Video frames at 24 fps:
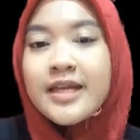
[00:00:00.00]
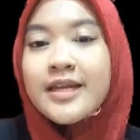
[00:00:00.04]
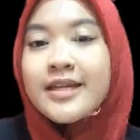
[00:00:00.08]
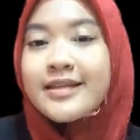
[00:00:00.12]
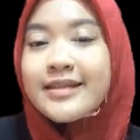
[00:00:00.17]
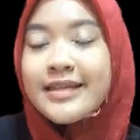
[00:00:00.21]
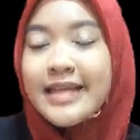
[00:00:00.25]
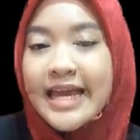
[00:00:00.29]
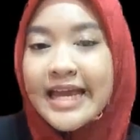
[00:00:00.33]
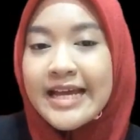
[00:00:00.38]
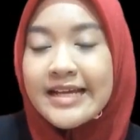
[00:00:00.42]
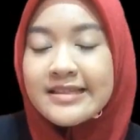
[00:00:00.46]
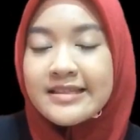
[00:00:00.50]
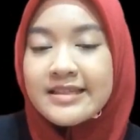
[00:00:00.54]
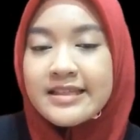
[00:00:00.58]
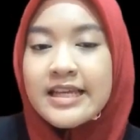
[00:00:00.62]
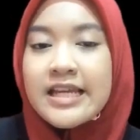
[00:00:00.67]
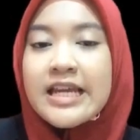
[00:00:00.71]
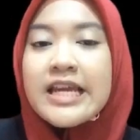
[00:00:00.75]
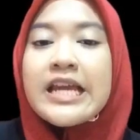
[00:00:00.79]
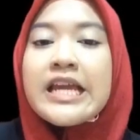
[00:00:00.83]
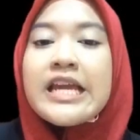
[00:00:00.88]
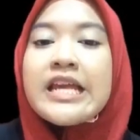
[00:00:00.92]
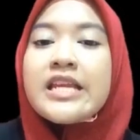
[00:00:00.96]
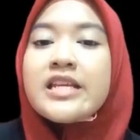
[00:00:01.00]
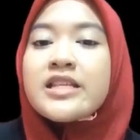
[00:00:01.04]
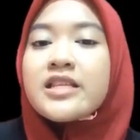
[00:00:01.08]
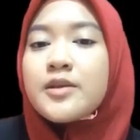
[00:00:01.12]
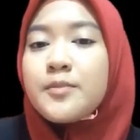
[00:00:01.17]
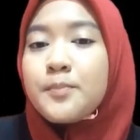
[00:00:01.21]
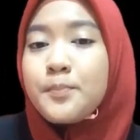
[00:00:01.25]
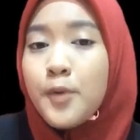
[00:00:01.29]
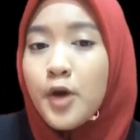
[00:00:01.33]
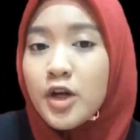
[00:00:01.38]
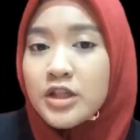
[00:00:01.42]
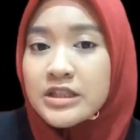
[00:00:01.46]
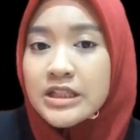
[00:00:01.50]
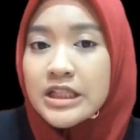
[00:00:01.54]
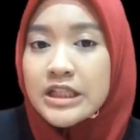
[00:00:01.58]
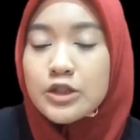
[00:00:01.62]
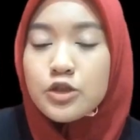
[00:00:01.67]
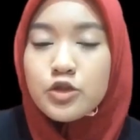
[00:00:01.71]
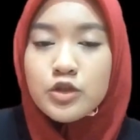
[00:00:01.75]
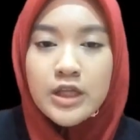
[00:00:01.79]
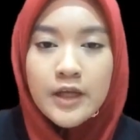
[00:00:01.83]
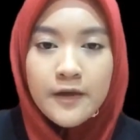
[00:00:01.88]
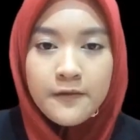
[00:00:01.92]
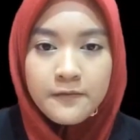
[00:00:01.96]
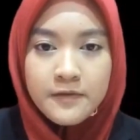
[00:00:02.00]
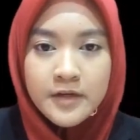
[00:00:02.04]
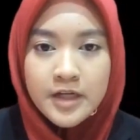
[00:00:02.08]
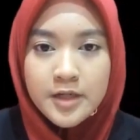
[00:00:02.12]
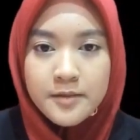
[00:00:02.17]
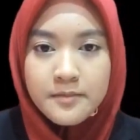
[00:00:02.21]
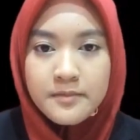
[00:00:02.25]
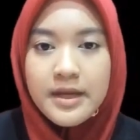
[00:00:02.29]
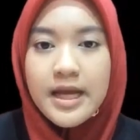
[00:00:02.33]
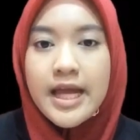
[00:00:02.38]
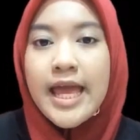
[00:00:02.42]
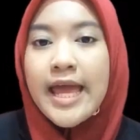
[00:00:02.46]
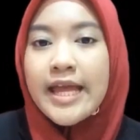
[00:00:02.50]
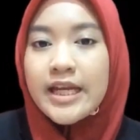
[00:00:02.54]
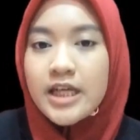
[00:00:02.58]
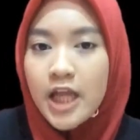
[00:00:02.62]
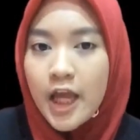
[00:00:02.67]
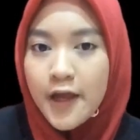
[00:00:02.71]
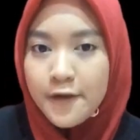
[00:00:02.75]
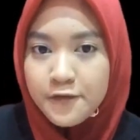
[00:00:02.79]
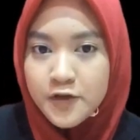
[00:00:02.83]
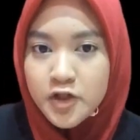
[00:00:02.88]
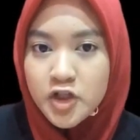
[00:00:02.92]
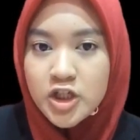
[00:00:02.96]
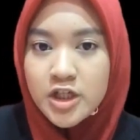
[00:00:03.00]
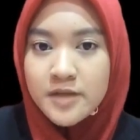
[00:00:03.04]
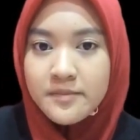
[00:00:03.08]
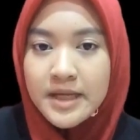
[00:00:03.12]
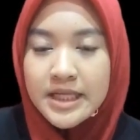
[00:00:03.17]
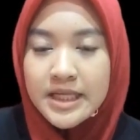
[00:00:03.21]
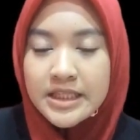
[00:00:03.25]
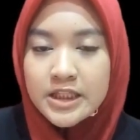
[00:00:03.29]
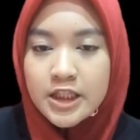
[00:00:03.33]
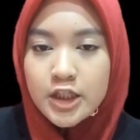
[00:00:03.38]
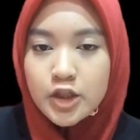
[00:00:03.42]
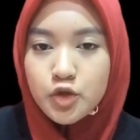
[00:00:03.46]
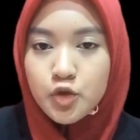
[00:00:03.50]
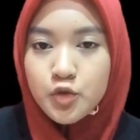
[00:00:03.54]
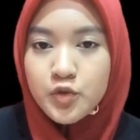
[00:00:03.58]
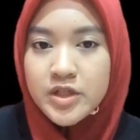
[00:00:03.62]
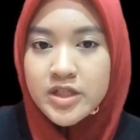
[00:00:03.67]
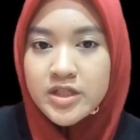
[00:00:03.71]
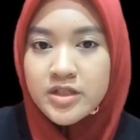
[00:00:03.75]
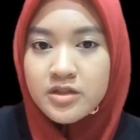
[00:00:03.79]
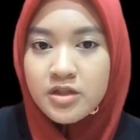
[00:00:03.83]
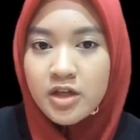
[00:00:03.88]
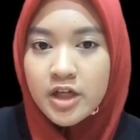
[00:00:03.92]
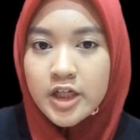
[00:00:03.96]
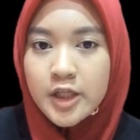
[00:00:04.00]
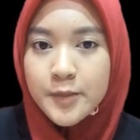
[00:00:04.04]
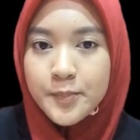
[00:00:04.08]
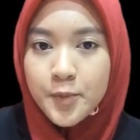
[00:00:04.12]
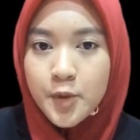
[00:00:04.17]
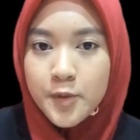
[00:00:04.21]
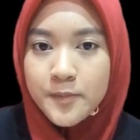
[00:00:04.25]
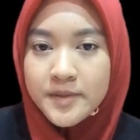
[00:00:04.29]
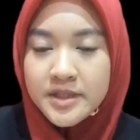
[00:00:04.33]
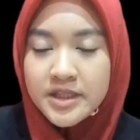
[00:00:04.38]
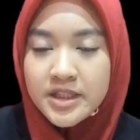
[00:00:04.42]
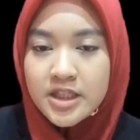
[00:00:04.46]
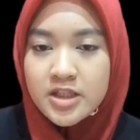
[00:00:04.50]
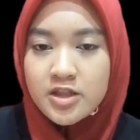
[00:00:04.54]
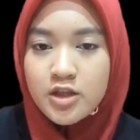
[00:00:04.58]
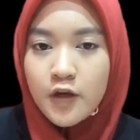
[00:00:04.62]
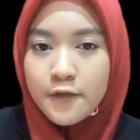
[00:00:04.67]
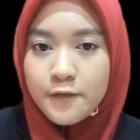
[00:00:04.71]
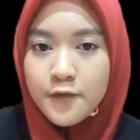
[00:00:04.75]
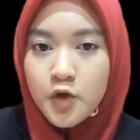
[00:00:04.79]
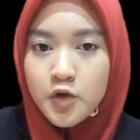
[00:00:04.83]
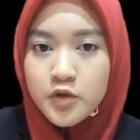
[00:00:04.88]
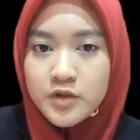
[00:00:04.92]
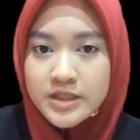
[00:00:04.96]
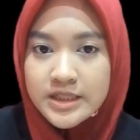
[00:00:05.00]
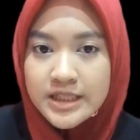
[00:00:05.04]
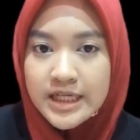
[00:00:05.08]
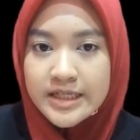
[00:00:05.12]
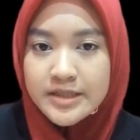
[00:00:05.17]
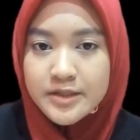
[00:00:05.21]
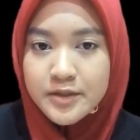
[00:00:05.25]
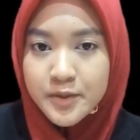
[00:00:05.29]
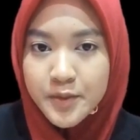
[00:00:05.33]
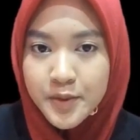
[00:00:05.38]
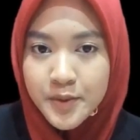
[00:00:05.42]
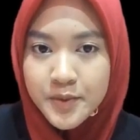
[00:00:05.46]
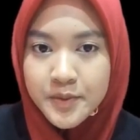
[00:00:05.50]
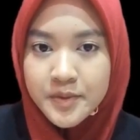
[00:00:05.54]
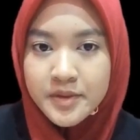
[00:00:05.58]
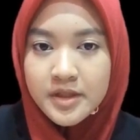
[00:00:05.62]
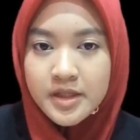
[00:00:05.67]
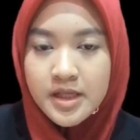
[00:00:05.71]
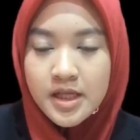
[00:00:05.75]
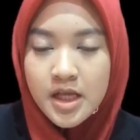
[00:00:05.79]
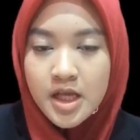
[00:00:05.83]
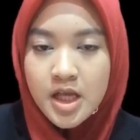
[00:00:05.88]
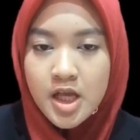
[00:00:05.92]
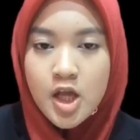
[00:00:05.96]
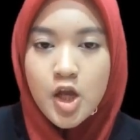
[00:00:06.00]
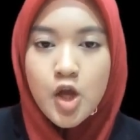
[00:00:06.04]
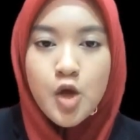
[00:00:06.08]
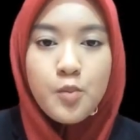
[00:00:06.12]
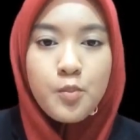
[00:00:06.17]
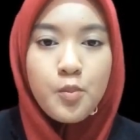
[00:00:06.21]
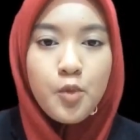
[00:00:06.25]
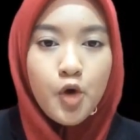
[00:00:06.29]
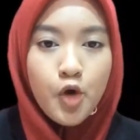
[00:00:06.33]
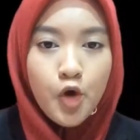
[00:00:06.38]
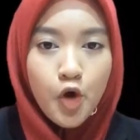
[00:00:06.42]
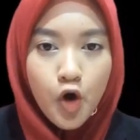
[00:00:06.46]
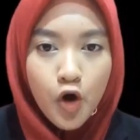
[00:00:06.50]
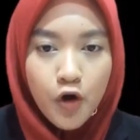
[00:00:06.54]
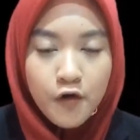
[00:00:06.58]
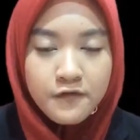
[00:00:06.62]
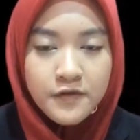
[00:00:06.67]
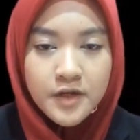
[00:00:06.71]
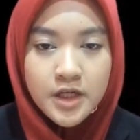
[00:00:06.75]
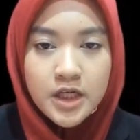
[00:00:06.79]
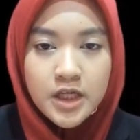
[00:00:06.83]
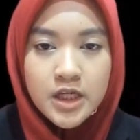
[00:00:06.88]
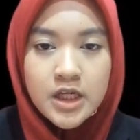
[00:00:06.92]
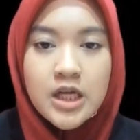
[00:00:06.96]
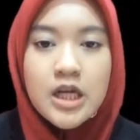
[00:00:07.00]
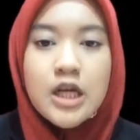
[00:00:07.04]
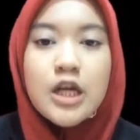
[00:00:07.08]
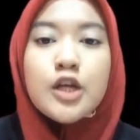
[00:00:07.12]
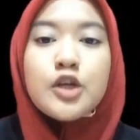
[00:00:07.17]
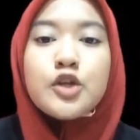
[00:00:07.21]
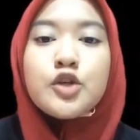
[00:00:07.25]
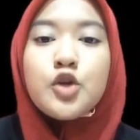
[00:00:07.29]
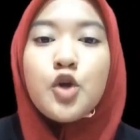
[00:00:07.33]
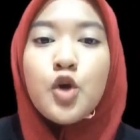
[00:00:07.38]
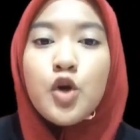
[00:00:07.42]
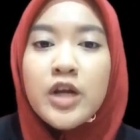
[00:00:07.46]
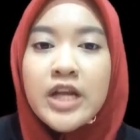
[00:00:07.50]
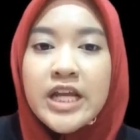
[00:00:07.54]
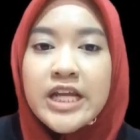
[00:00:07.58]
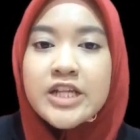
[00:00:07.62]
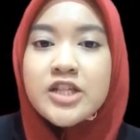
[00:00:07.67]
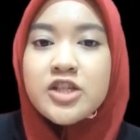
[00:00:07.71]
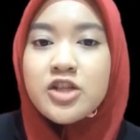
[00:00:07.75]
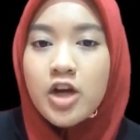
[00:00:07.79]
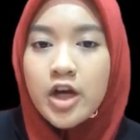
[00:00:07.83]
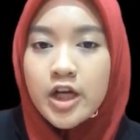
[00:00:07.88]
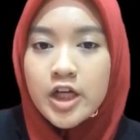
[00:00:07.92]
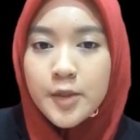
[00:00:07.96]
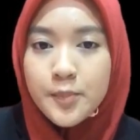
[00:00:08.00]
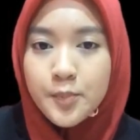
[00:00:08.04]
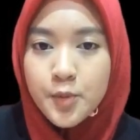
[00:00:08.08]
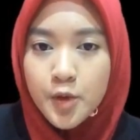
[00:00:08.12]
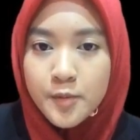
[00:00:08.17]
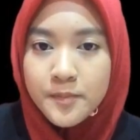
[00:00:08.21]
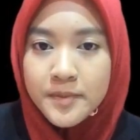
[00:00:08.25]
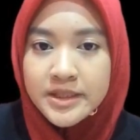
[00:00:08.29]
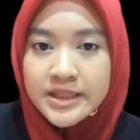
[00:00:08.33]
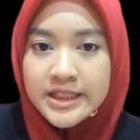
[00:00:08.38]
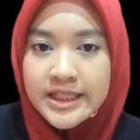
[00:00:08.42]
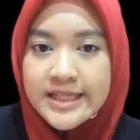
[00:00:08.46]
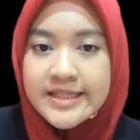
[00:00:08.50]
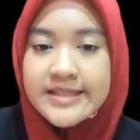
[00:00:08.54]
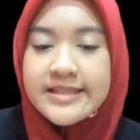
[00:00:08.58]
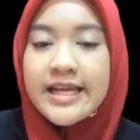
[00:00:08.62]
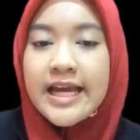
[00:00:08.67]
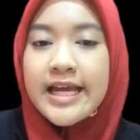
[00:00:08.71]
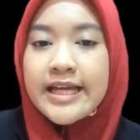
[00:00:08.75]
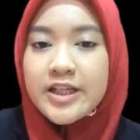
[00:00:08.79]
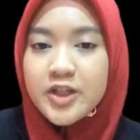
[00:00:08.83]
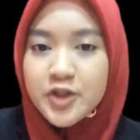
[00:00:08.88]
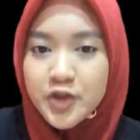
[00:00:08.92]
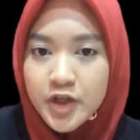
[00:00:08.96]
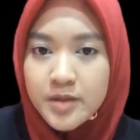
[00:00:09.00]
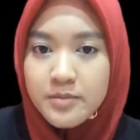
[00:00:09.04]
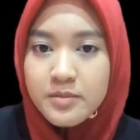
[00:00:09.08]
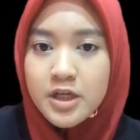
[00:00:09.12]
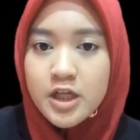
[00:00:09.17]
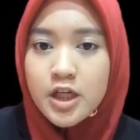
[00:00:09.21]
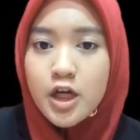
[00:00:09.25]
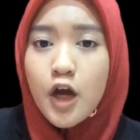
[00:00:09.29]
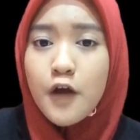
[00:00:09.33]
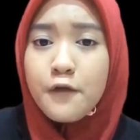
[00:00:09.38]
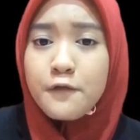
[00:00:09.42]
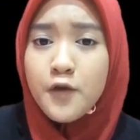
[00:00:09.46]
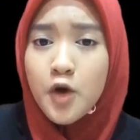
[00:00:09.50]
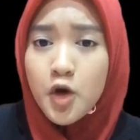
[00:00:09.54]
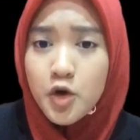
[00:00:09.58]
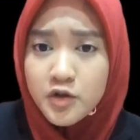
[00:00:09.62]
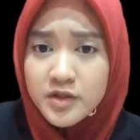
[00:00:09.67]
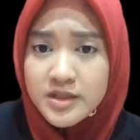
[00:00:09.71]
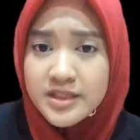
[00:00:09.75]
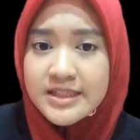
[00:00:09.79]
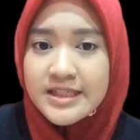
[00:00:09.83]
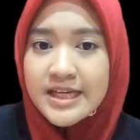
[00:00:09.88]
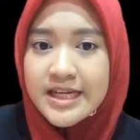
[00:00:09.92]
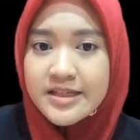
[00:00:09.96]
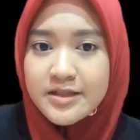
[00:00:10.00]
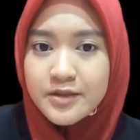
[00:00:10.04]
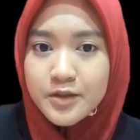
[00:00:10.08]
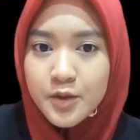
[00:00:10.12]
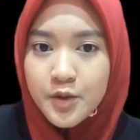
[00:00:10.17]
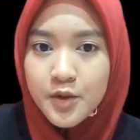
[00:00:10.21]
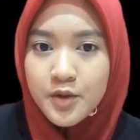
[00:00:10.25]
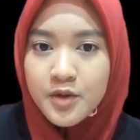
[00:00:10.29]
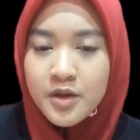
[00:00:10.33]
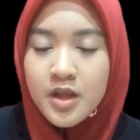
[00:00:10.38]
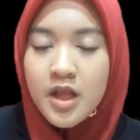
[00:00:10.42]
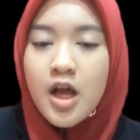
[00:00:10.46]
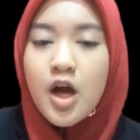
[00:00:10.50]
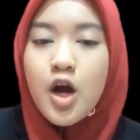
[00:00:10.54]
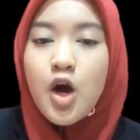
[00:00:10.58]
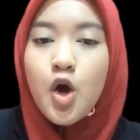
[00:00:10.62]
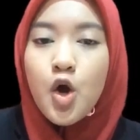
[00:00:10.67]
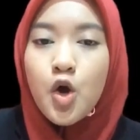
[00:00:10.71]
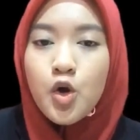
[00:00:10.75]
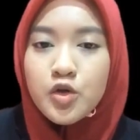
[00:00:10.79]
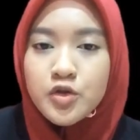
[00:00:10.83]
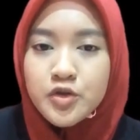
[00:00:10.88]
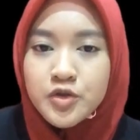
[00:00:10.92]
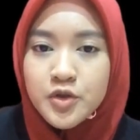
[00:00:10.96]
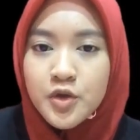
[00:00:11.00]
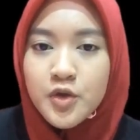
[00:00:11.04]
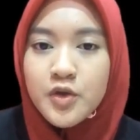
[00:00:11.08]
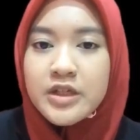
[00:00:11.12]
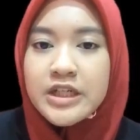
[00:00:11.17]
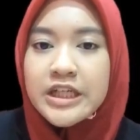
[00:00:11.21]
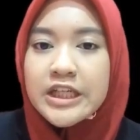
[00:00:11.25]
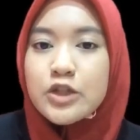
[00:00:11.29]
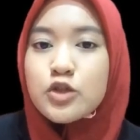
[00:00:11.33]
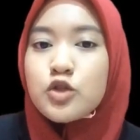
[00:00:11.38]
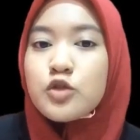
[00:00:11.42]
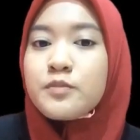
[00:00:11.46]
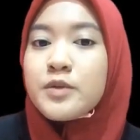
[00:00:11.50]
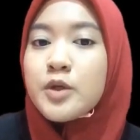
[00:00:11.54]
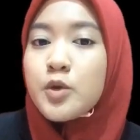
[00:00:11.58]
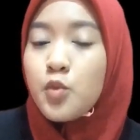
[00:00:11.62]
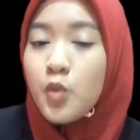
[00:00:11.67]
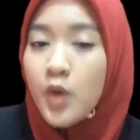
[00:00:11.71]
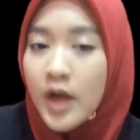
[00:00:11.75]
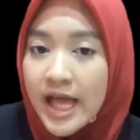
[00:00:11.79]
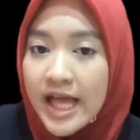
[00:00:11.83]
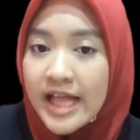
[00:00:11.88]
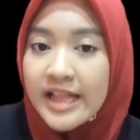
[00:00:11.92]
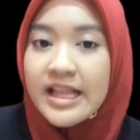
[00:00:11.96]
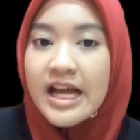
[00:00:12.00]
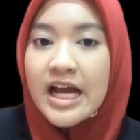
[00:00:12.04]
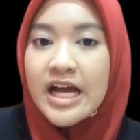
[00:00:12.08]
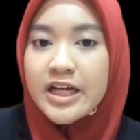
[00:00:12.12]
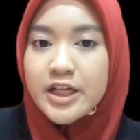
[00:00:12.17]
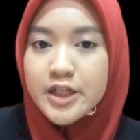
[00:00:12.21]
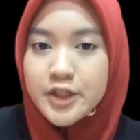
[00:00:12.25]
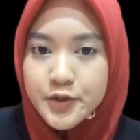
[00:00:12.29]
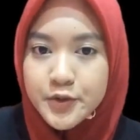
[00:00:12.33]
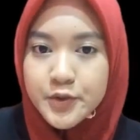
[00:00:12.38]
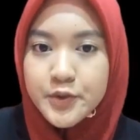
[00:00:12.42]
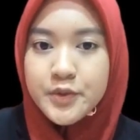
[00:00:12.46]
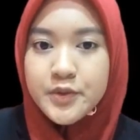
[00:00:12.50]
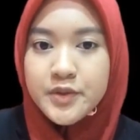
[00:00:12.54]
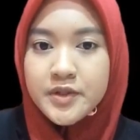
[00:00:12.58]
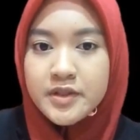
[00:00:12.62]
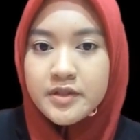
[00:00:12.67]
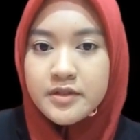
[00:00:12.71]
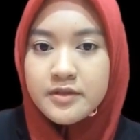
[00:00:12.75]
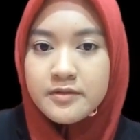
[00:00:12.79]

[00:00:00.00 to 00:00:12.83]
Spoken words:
Next, it is important to develop an efficient method to restore the properties of oxidized coal. Moreover, knowledge on the properties and treatment of oxidized coal also need to be well understood.